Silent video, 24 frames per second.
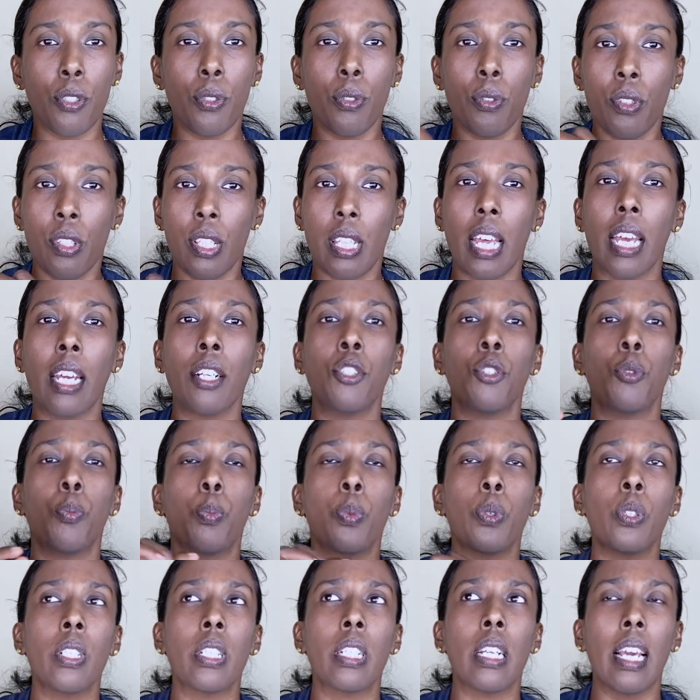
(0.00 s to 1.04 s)
Use that to
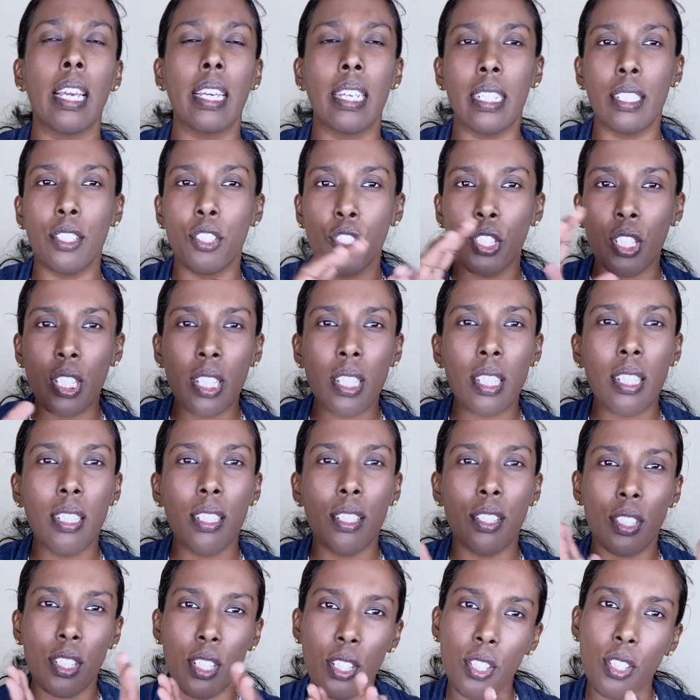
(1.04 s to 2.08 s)
put like just a
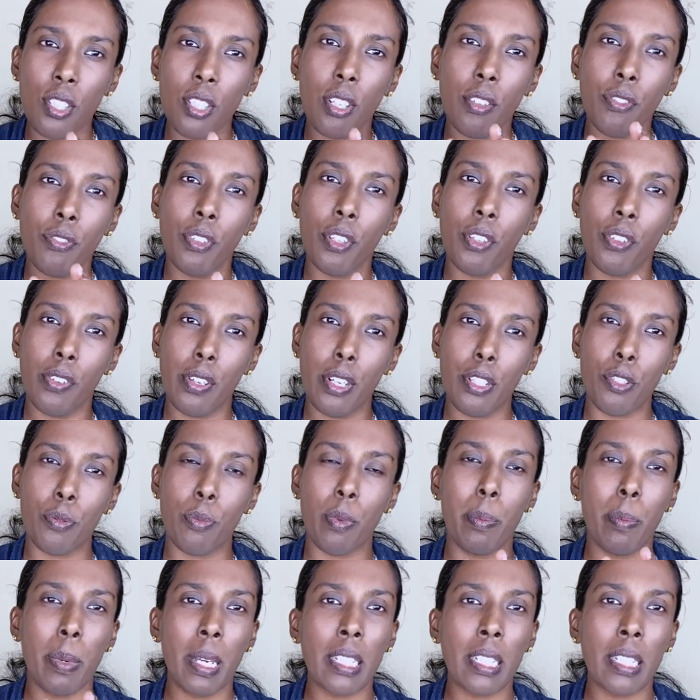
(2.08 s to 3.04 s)
gist of your resume.